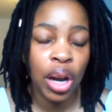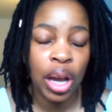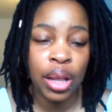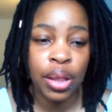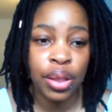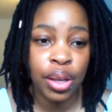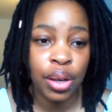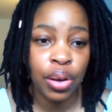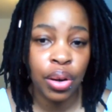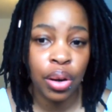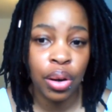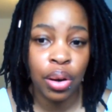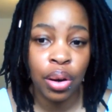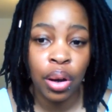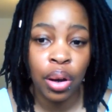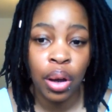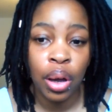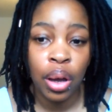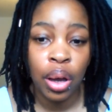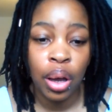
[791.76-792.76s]
and they're
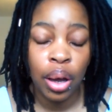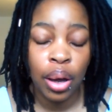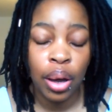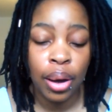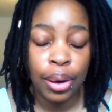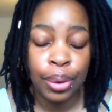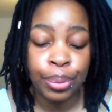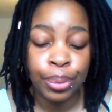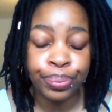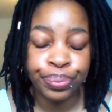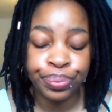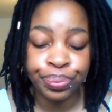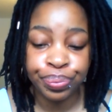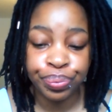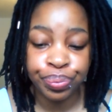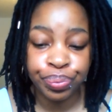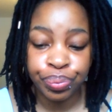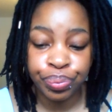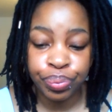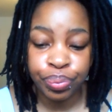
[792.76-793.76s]
um,
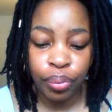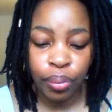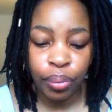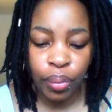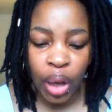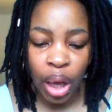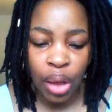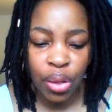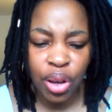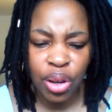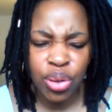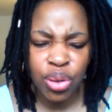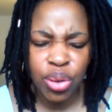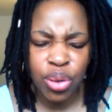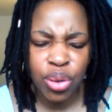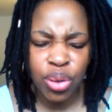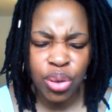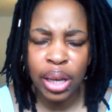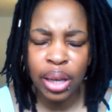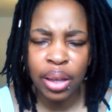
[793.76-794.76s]
they're
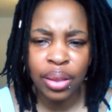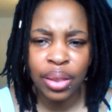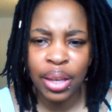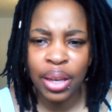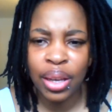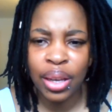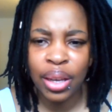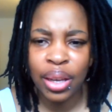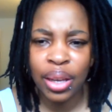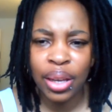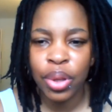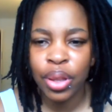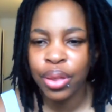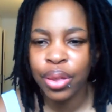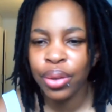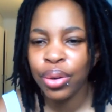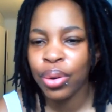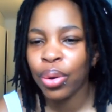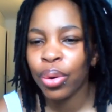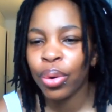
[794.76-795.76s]
doing things with you
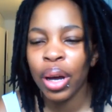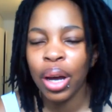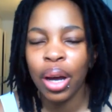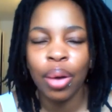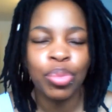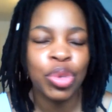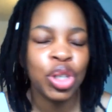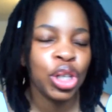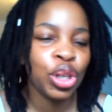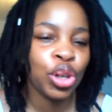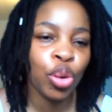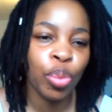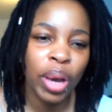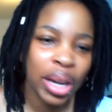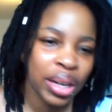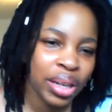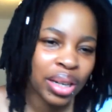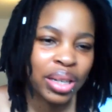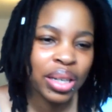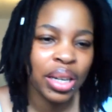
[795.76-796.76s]
know um, genome
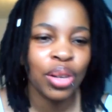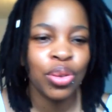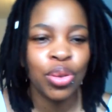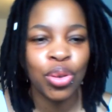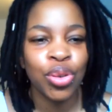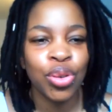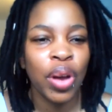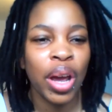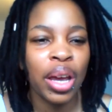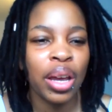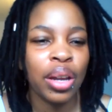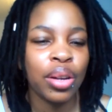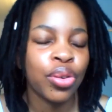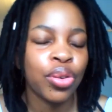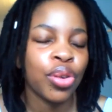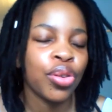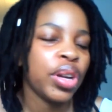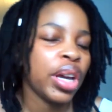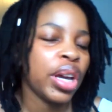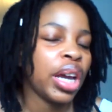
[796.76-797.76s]
editing to try and
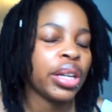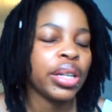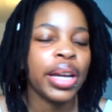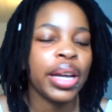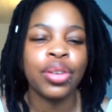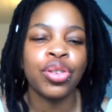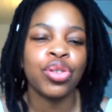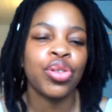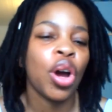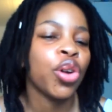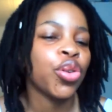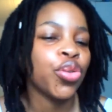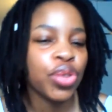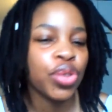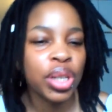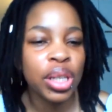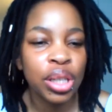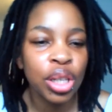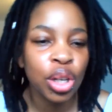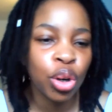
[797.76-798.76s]
create like drought
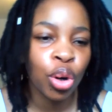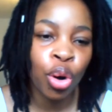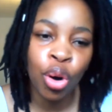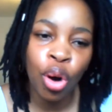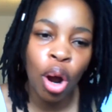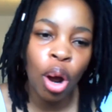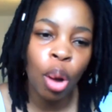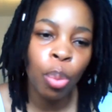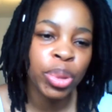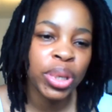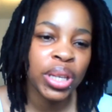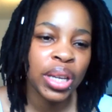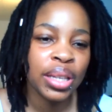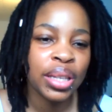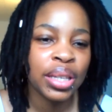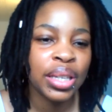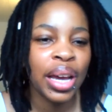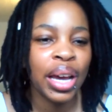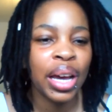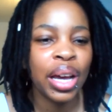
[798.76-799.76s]
resistant crops and
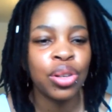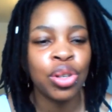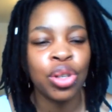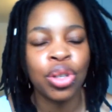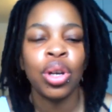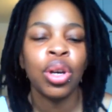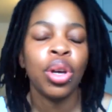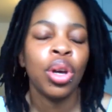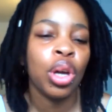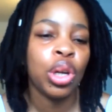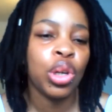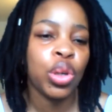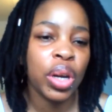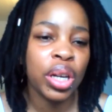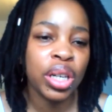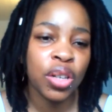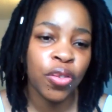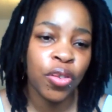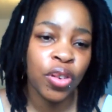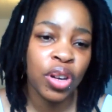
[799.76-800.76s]
such doing
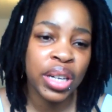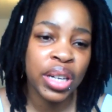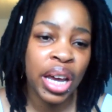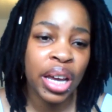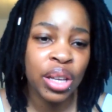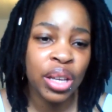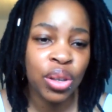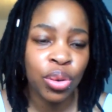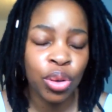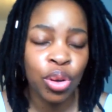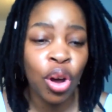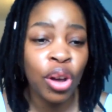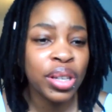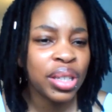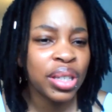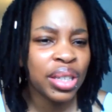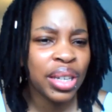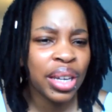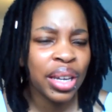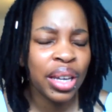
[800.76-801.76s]
different
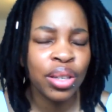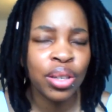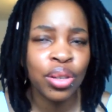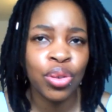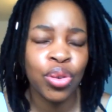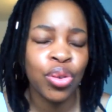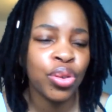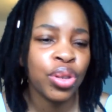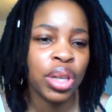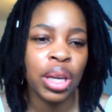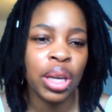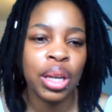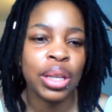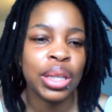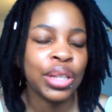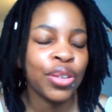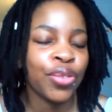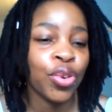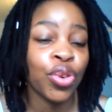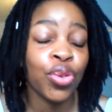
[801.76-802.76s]
diagnostics using
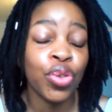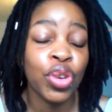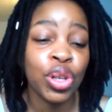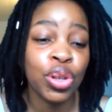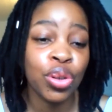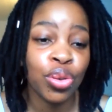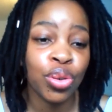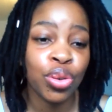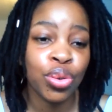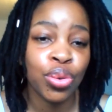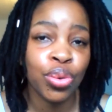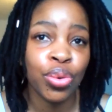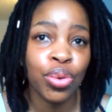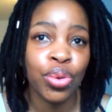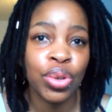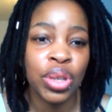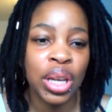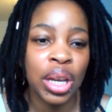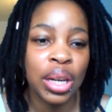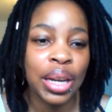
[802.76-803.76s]
different research
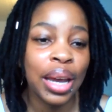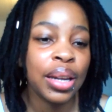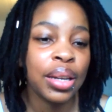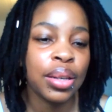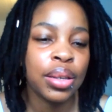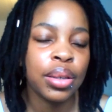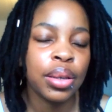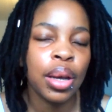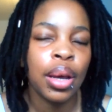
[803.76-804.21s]
tools and and